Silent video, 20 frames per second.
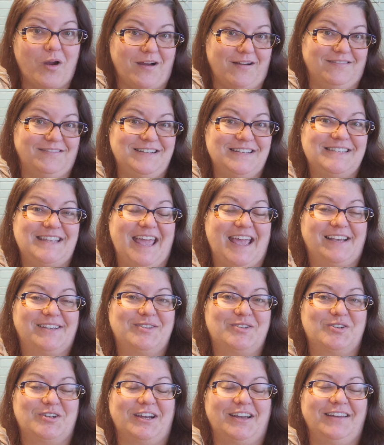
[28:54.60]
just
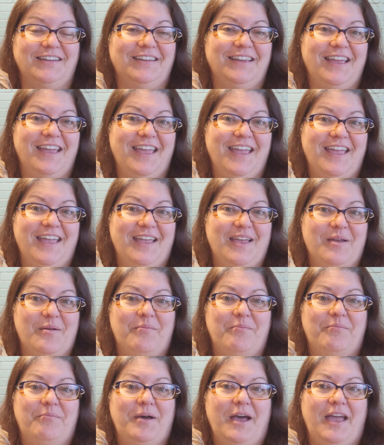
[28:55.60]
extra.
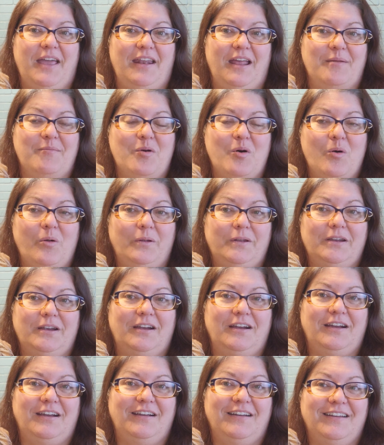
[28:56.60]
But I'm
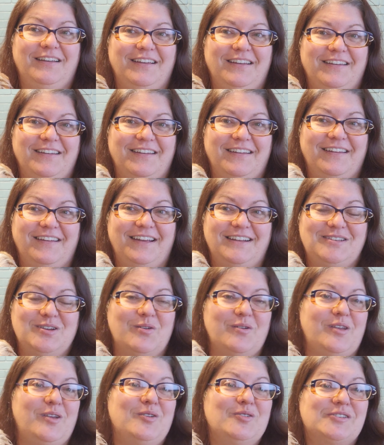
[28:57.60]
older.
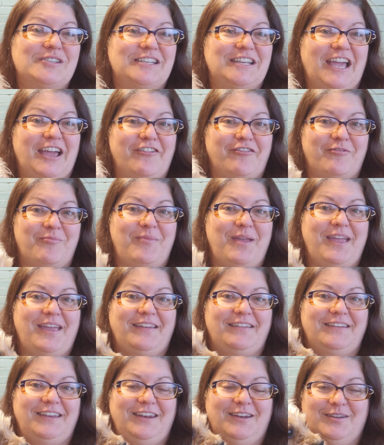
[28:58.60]
Don't usually have
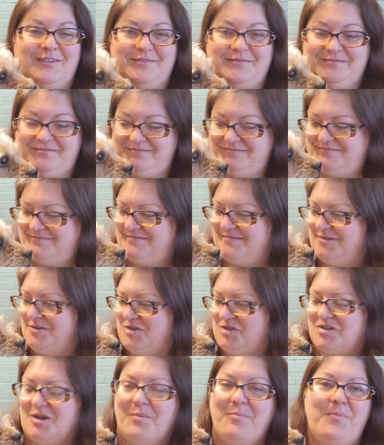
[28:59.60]
men,
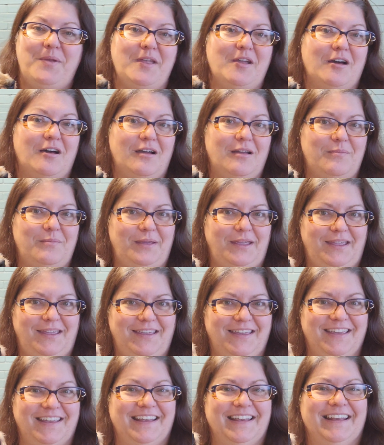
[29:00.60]
jumping on
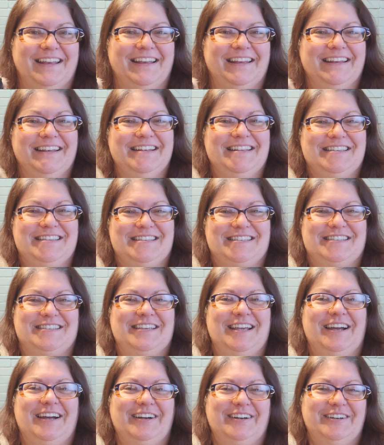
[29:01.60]
me.
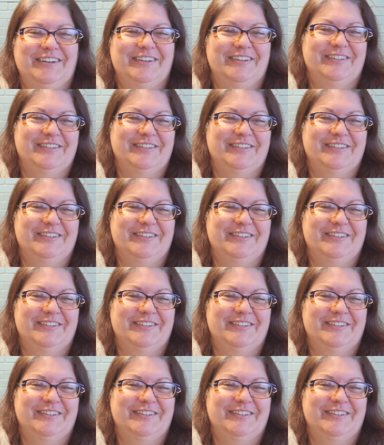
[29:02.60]
So